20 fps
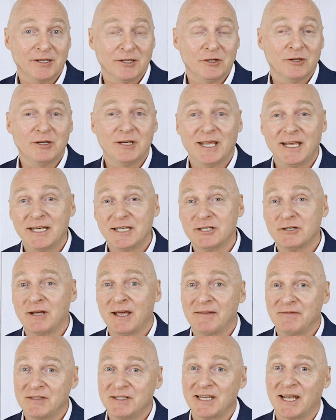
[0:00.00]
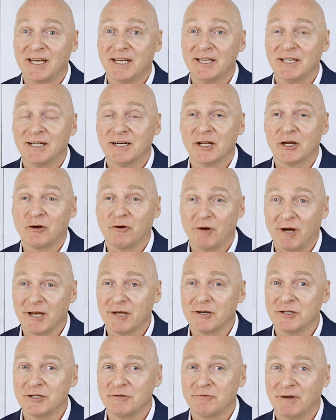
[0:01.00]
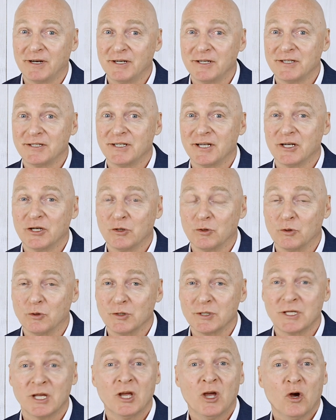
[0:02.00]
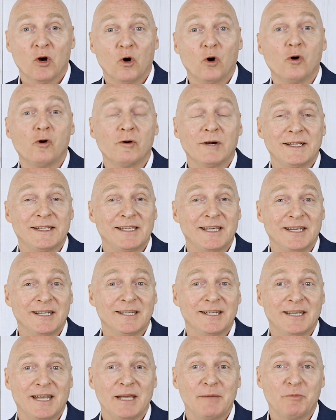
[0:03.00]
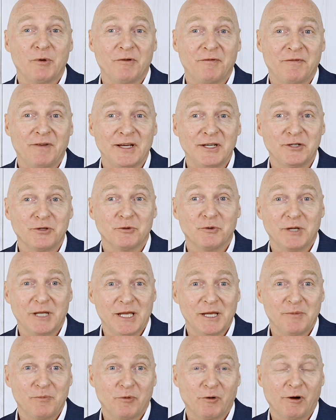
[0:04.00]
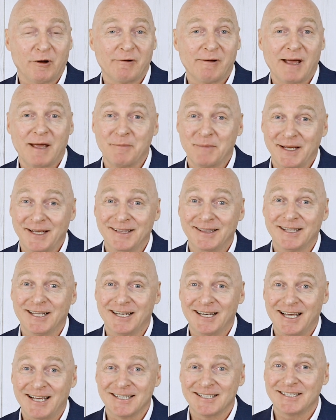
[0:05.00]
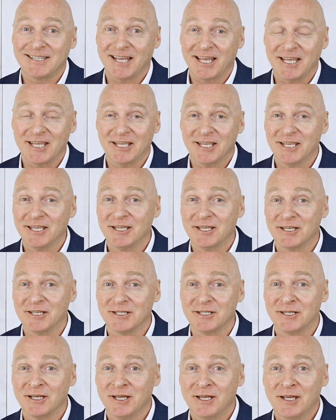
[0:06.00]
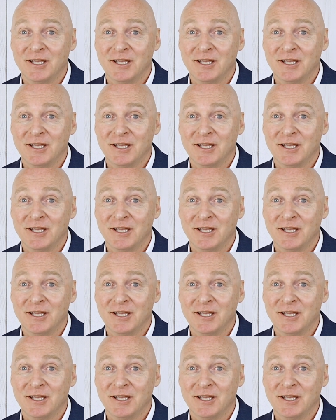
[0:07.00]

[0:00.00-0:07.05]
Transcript: You need to have studied in a CRICOS registered course or attended a professional year program in the last 8 years.